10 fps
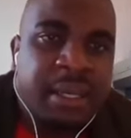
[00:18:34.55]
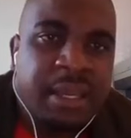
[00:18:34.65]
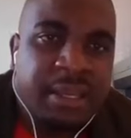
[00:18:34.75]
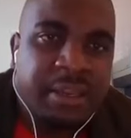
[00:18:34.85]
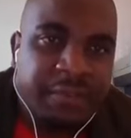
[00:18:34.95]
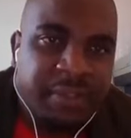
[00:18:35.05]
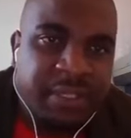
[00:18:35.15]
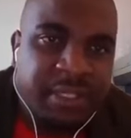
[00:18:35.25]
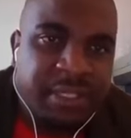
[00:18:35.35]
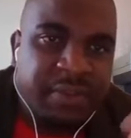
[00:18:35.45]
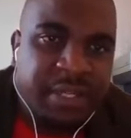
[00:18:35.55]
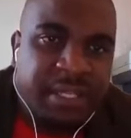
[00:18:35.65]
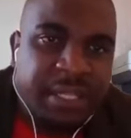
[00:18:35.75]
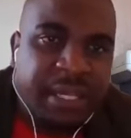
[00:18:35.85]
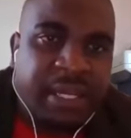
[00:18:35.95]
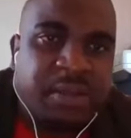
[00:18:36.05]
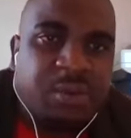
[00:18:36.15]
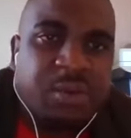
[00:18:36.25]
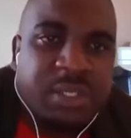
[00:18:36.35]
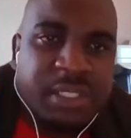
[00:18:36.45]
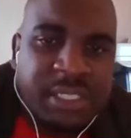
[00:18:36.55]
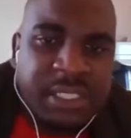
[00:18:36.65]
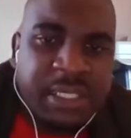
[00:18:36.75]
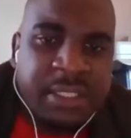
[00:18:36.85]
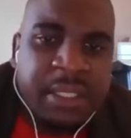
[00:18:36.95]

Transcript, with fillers: uh, even given the current condition.